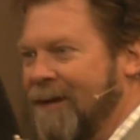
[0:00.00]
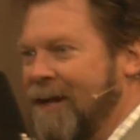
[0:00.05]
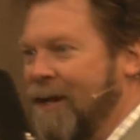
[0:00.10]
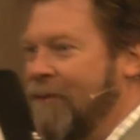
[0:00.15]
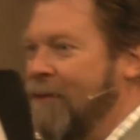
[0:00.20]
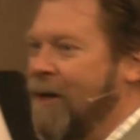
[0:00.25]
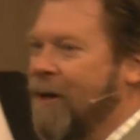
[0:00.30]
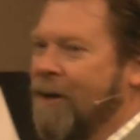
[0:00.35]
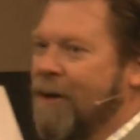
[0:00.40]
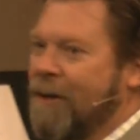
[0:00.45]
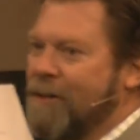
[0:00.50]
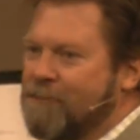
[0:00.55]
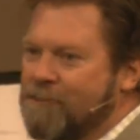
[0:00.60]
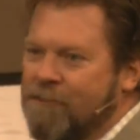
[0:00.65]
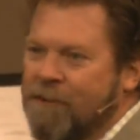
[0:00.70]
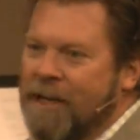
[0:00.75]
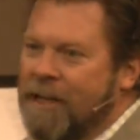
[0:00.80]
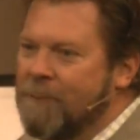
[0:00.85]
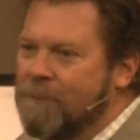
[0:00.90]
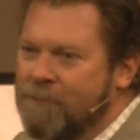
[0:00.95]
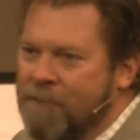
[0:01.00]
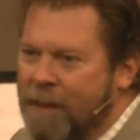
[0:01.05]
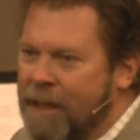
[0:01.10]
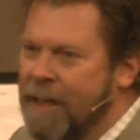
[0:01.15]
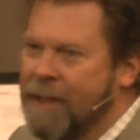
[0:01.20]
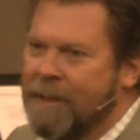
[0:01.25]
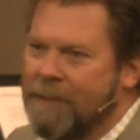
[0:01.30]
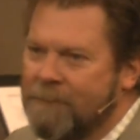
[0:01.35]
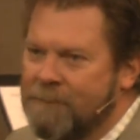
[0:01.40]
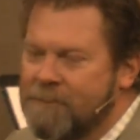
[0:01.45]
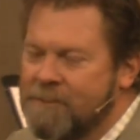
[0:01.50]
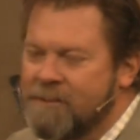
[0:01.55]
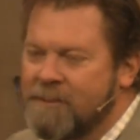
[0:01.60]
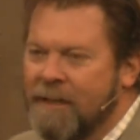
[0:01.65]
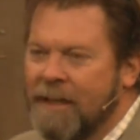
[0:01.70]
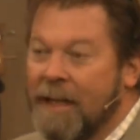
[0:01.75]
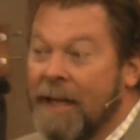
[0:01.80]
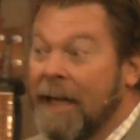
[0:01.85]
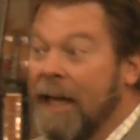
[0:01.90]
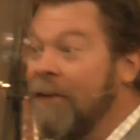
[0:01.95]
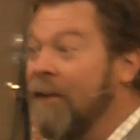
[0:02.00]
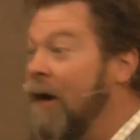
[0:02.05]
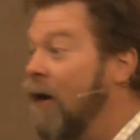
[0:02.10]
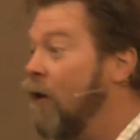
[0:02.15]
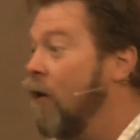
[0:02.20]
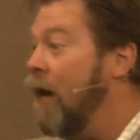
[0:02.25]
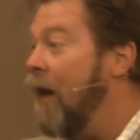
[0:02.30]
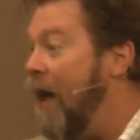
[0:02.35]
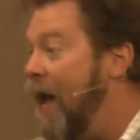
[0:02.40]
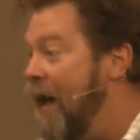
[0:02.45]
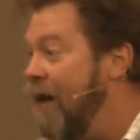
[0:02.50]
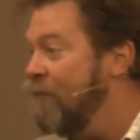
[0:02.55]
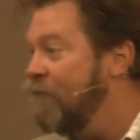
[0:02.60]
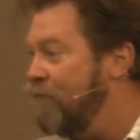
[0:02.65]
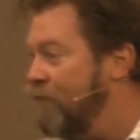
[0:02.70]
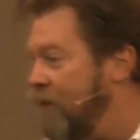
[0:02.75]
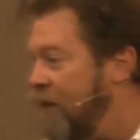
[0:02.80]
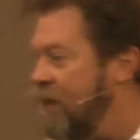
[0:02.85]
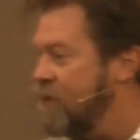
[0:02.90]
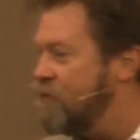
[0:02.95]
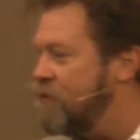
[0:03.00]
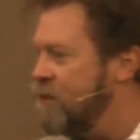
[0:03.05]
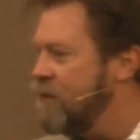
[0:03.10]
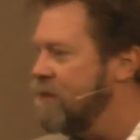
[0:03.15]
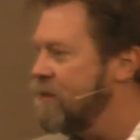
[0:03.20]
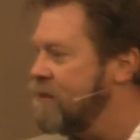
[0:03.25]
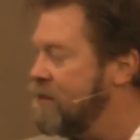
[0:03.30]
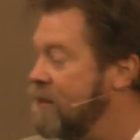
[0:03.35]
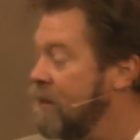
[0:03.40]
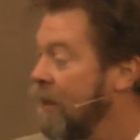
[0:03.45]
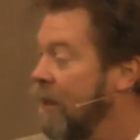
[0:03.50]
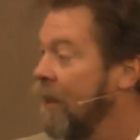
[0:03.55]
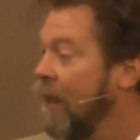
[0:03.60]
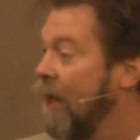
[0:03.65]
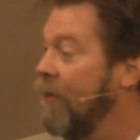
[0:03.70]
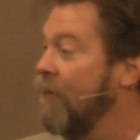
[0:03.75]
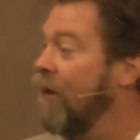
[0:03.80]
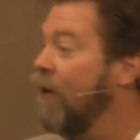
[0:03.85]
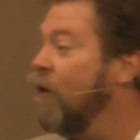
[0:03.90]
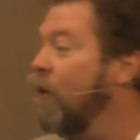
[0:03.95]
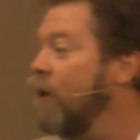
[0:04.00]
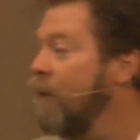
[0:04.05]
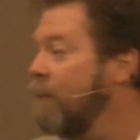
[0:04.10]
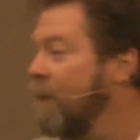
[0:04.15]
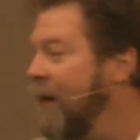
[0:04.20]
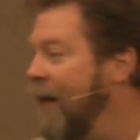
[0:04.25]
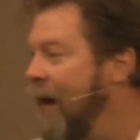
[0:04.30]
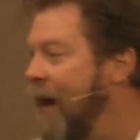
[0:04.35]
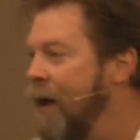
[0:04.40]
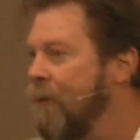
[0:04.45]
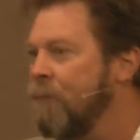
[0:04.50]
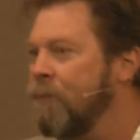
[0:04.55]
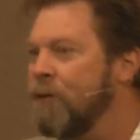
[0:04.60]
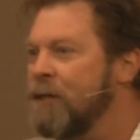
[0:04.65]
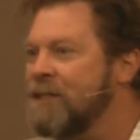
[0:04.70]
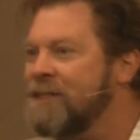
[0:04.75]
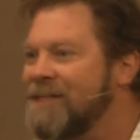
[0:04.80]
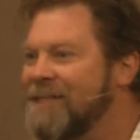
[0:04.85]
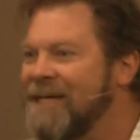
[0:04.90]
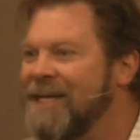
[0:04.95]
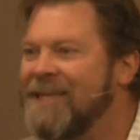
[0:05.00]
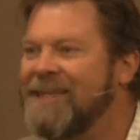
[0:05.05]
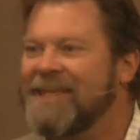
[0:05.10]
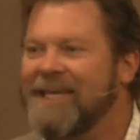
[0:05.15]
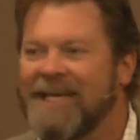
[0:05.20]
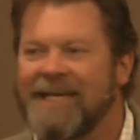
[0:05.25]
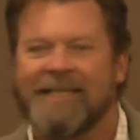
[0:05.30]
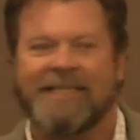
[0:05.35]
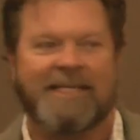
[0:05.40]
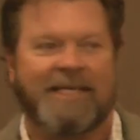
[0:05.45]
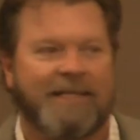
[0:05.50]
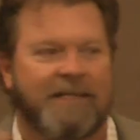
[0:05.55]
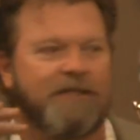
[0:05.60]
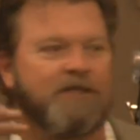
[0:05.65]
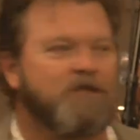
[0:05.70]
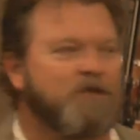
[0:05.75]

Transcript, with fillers: And they're going to dream dreams. And they're going to have visions. And they're going to be able to see things in the